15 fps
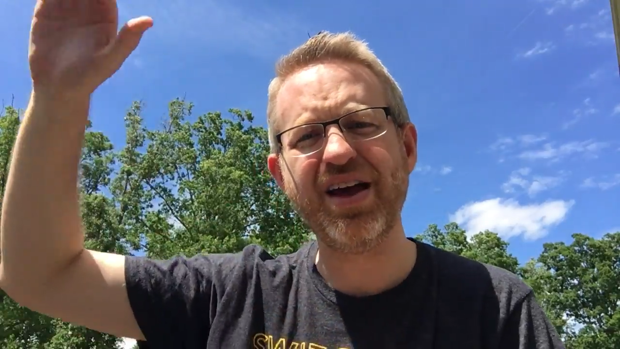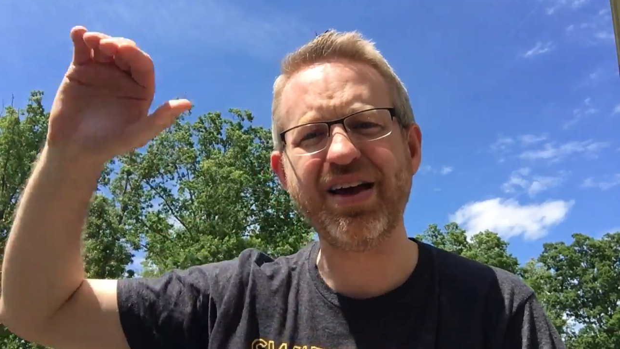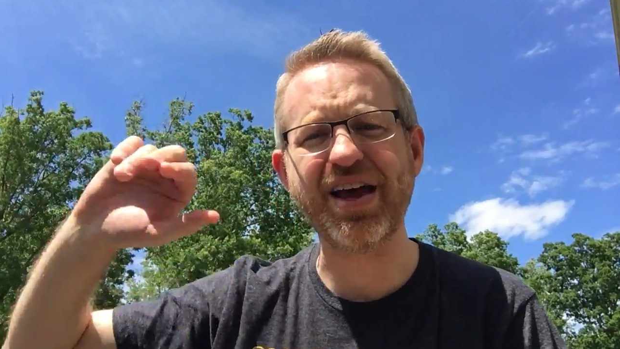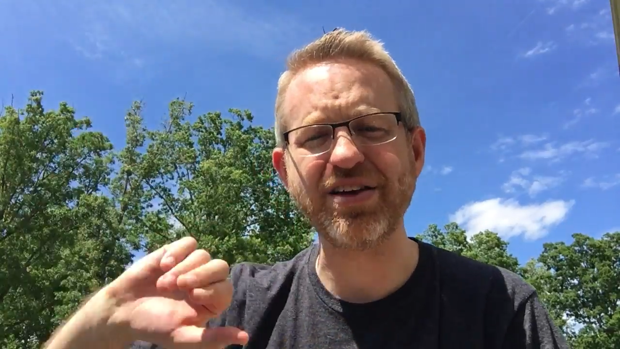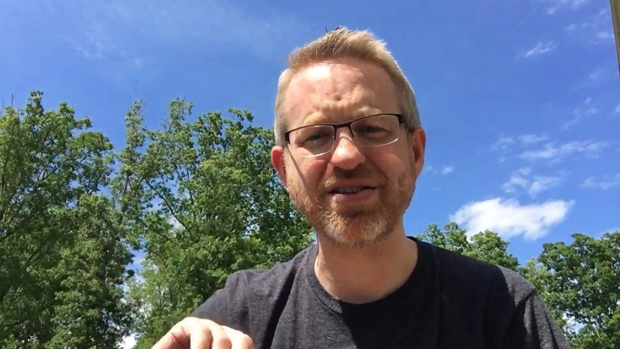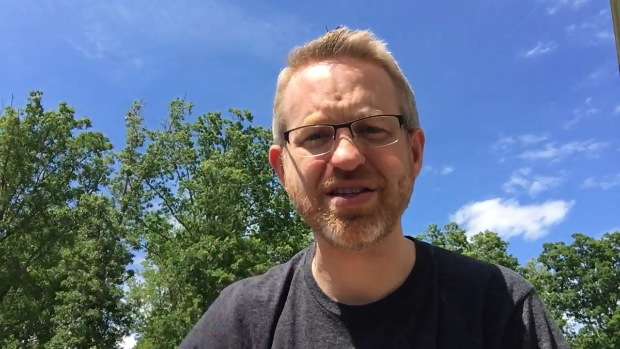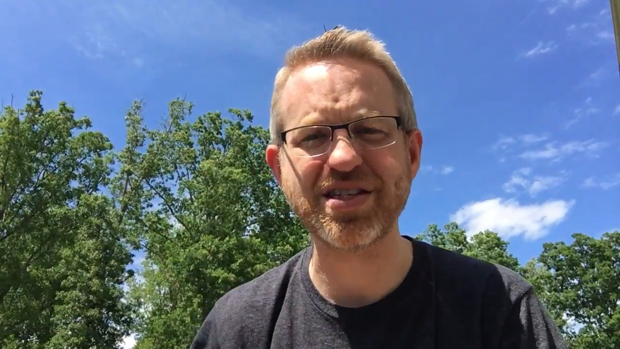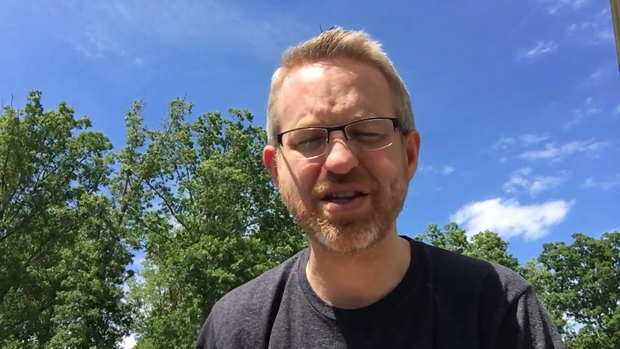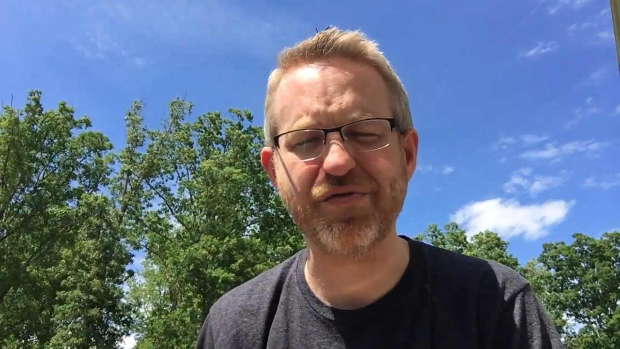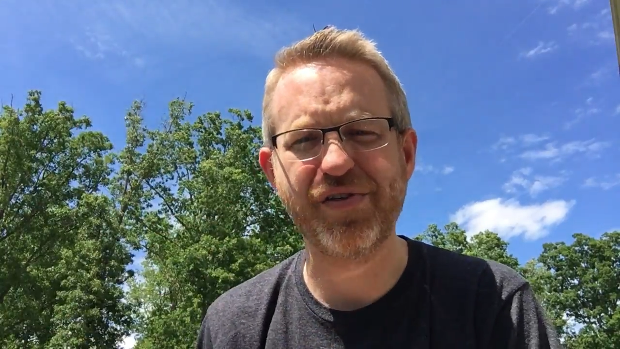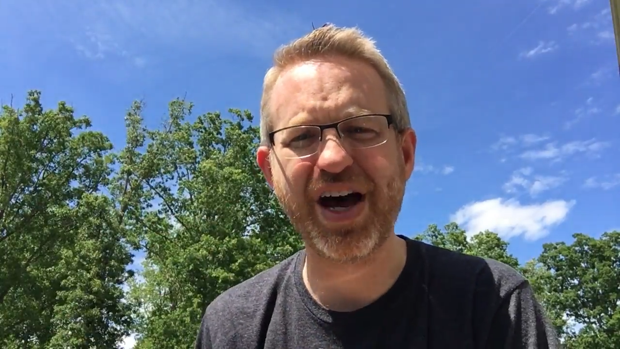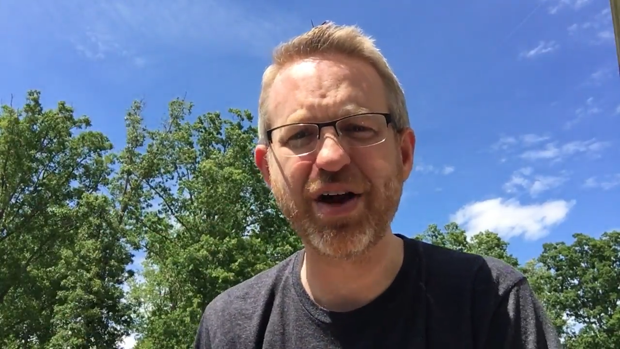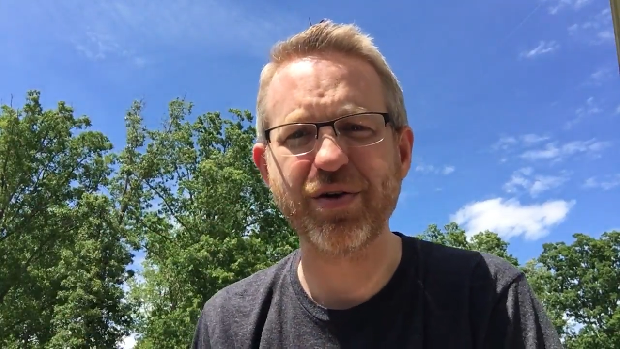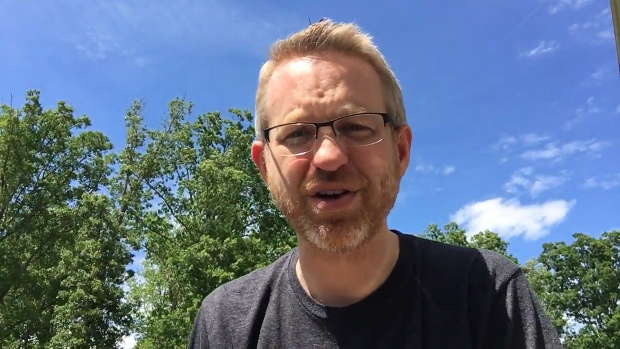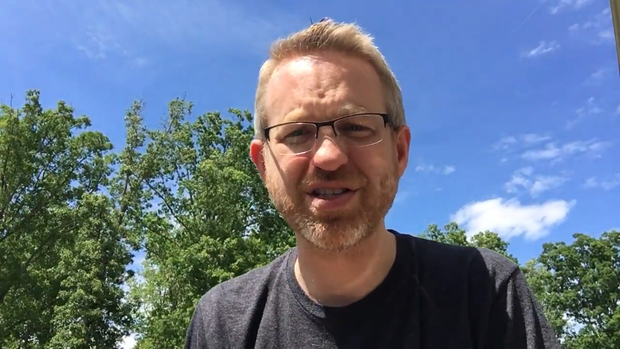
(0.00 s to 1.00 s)
cases of the
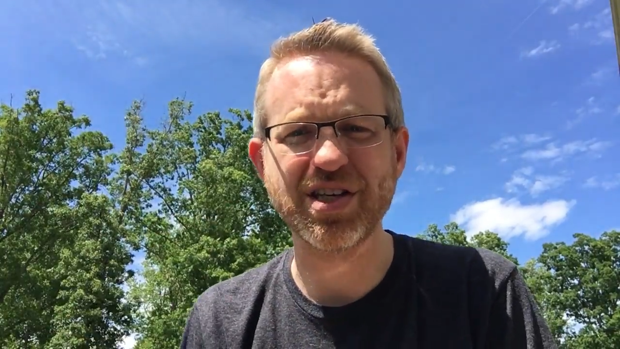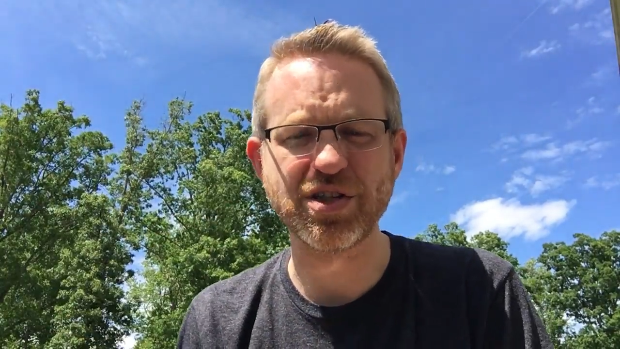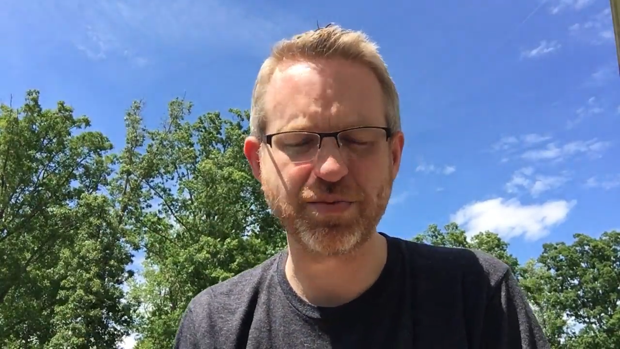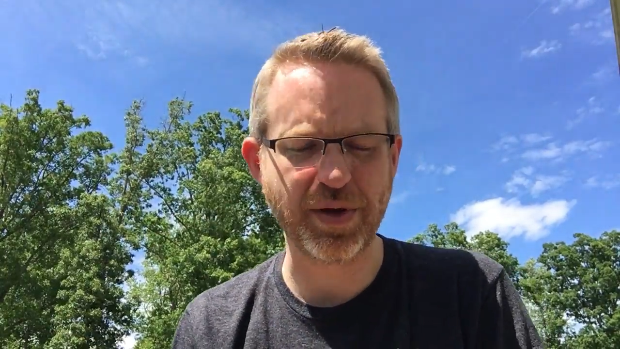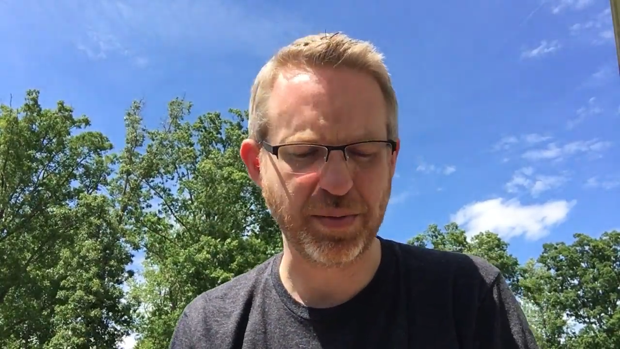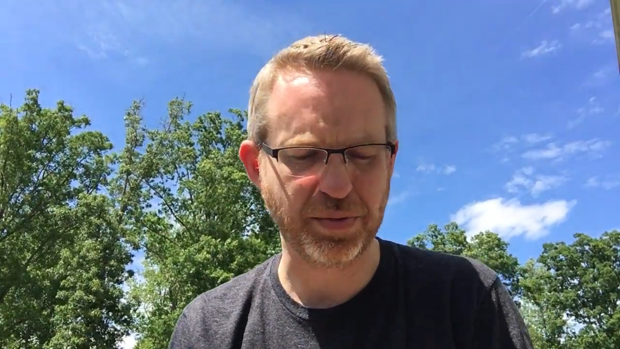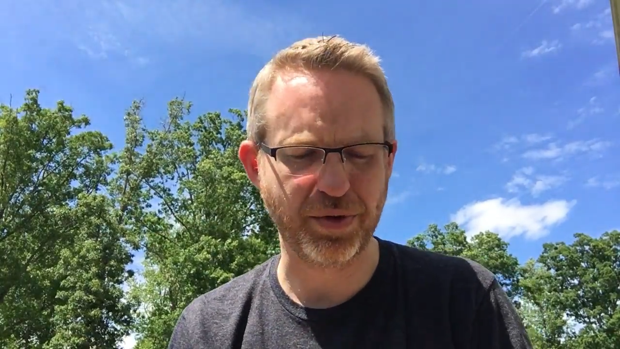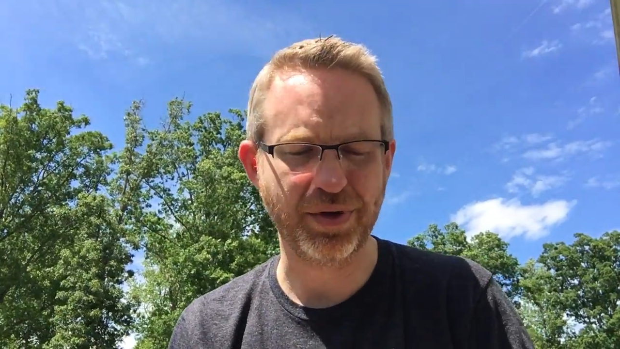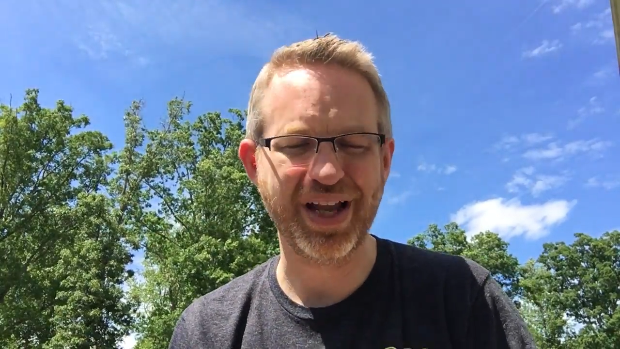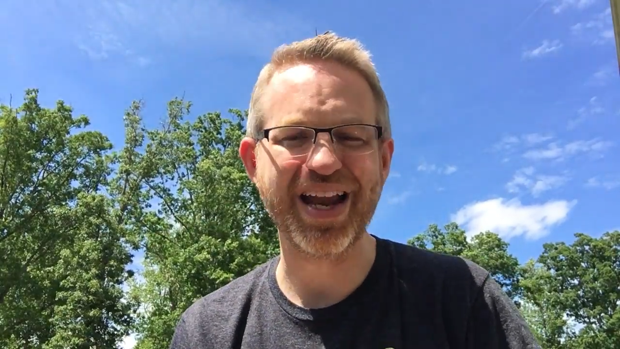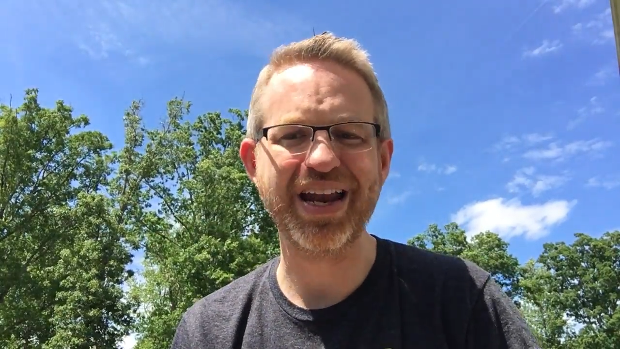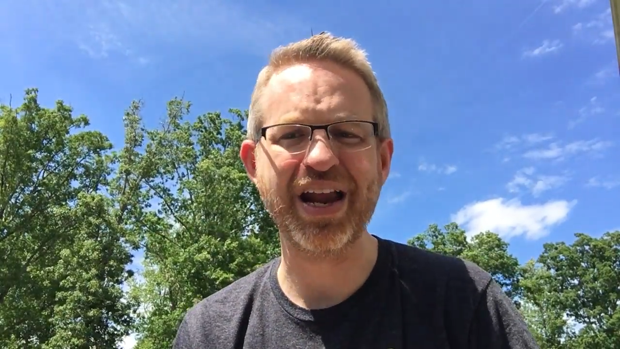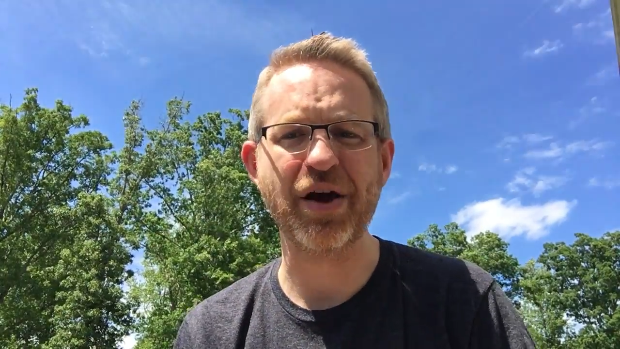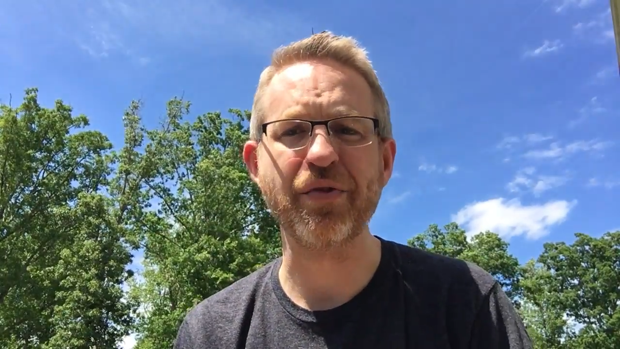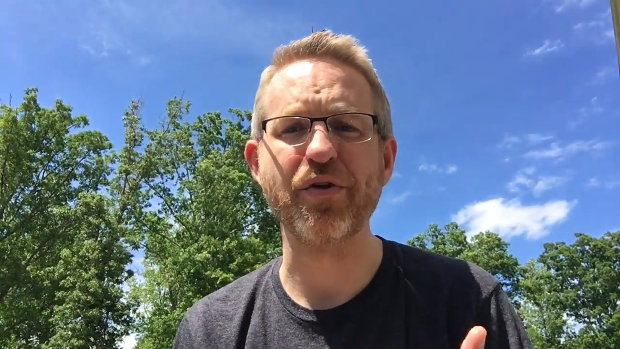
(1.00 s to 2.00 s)
virus as people
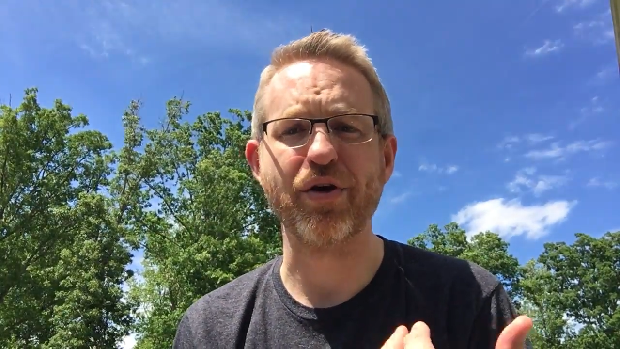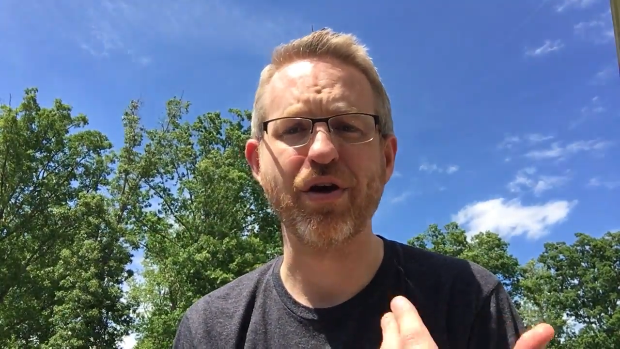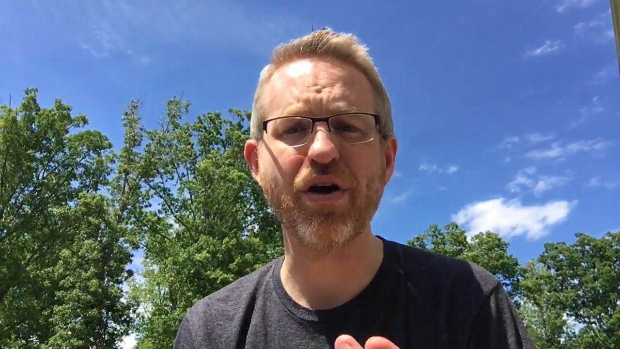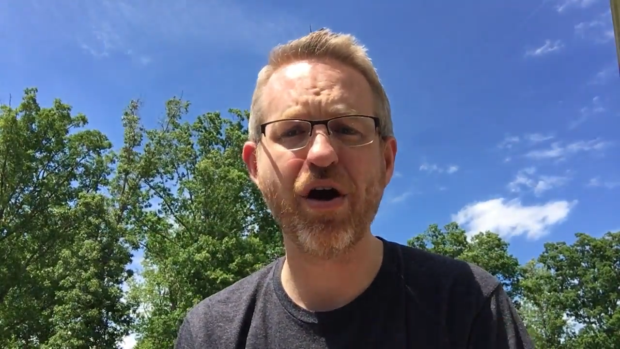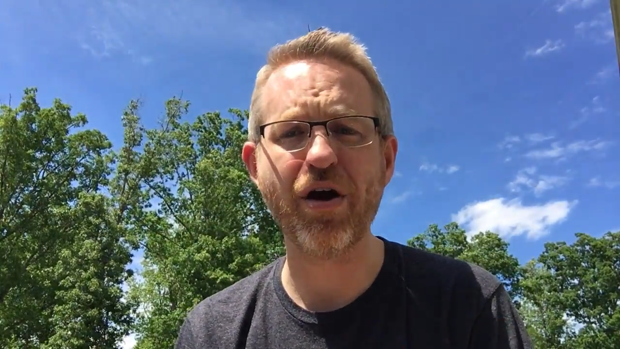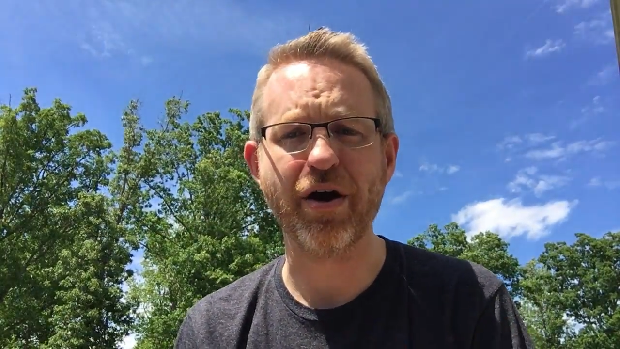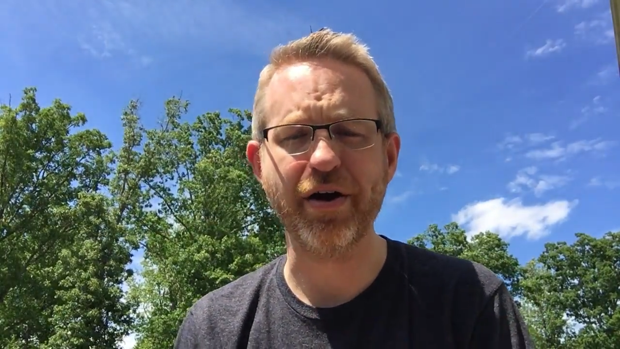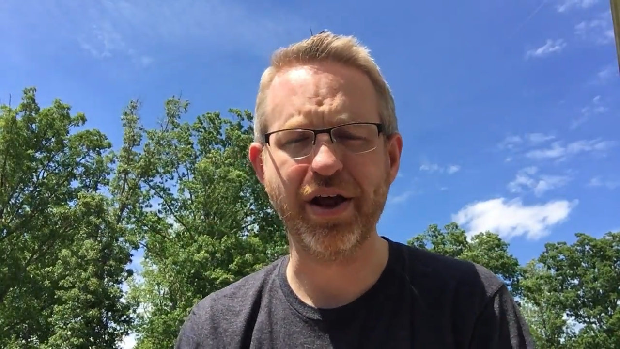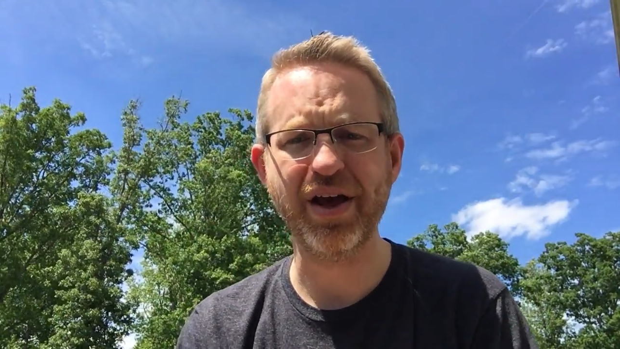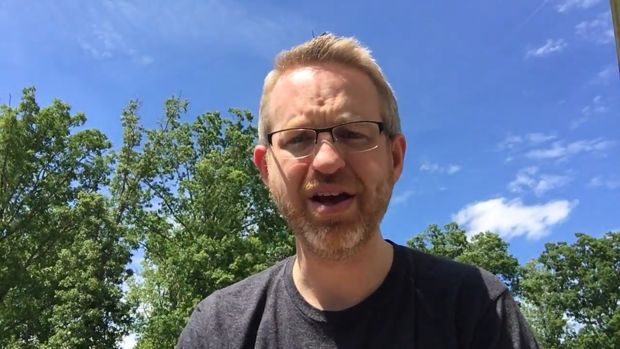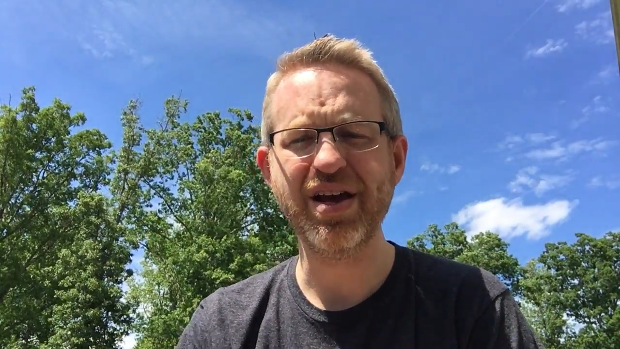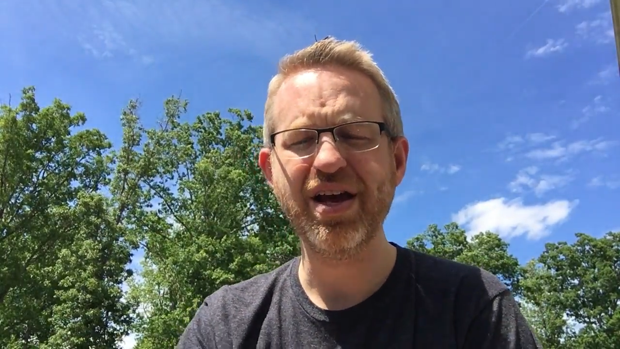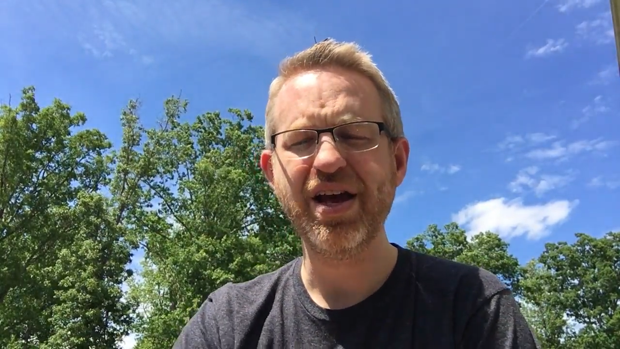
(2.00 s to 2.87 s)
let down their guard.